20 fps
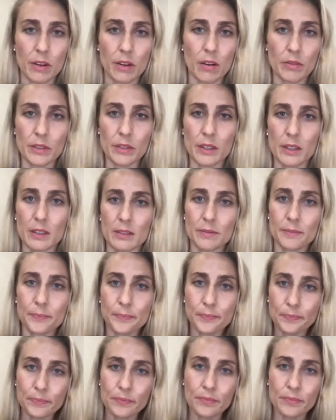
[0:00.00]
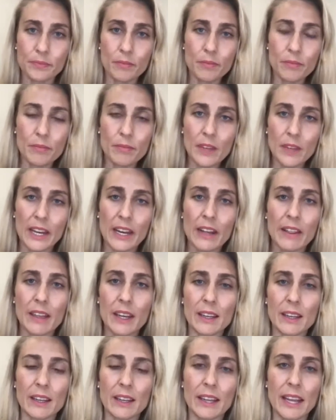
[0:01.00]
often. And I
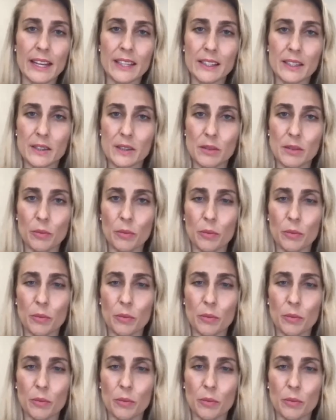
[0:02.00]
think that's